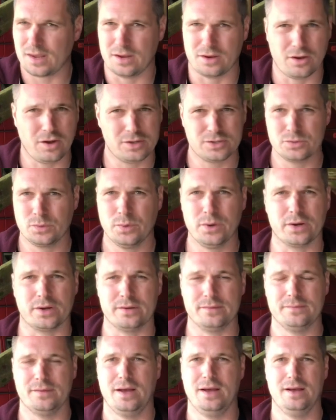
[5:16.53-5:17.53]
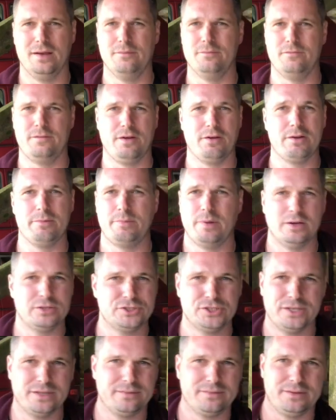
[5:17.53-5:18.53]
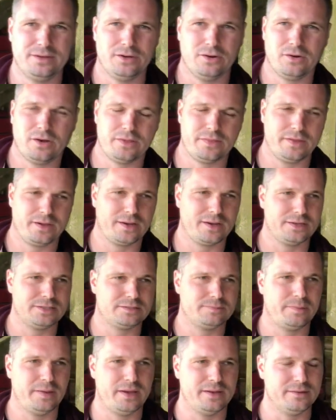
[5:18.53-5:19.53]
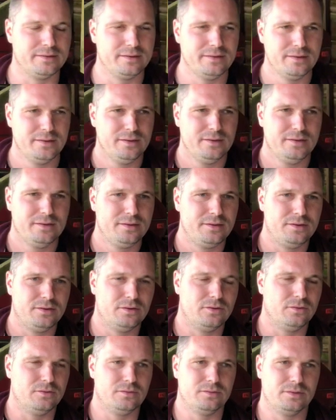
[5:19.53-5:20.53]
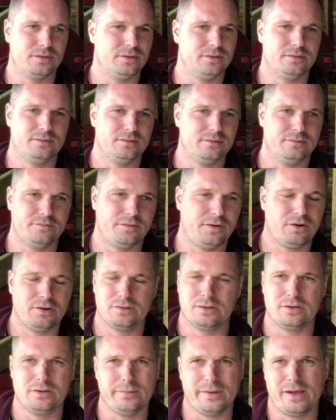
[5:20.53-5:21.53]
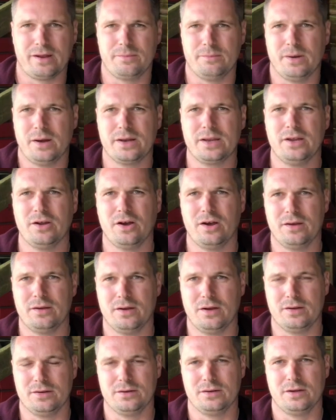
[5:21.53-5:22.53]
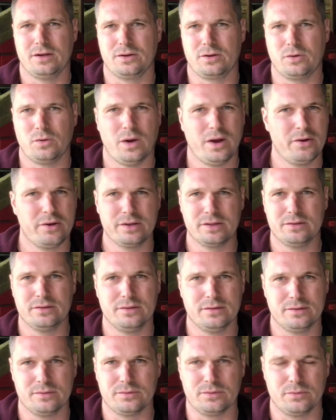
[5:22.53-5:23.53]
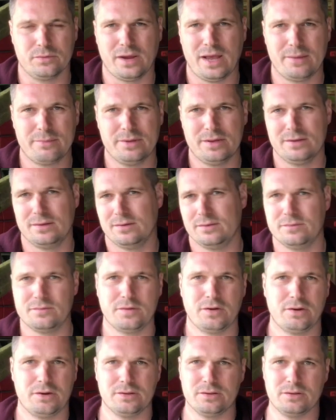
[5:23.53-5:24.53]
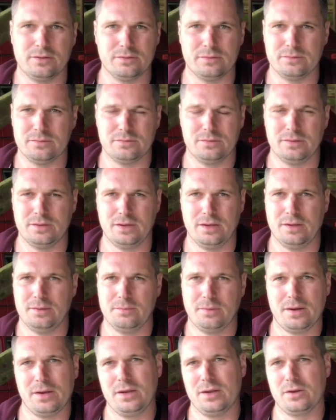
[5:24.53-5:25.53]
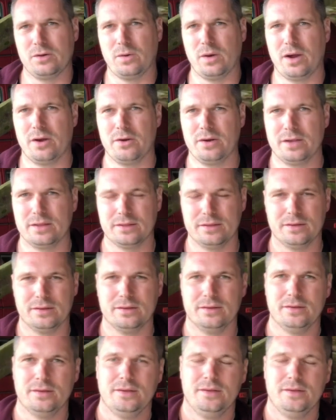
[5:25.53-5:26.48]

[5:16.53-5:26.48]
got to work. Very budget, you know, I think I spent, you know, a very little amount of money on acquiring the Rabbit and very little money acquiring the